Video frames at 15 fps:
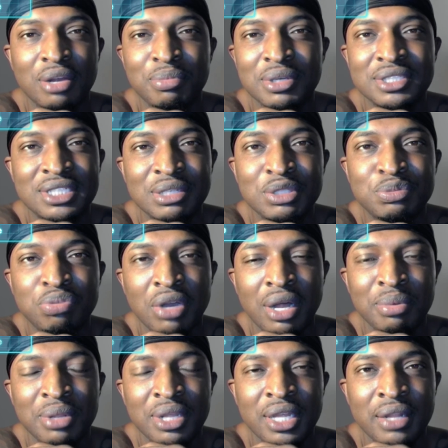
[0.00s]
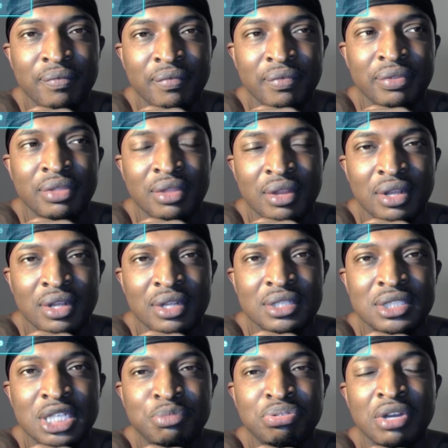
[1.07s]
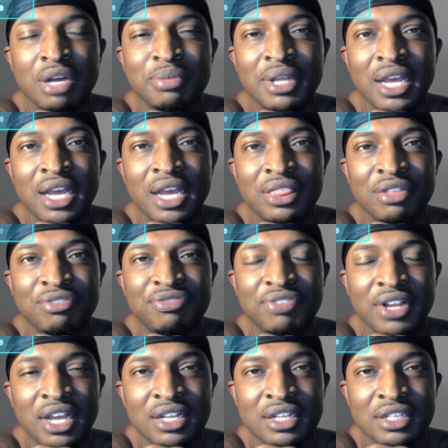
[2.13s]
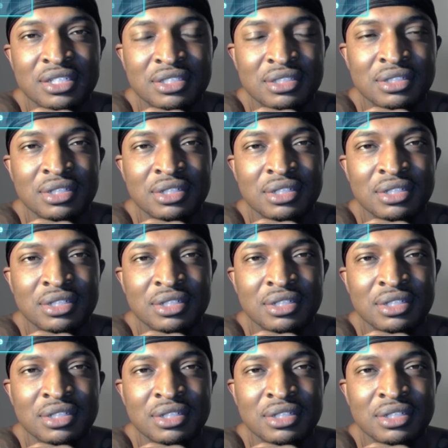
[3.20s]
But she probably had the flattest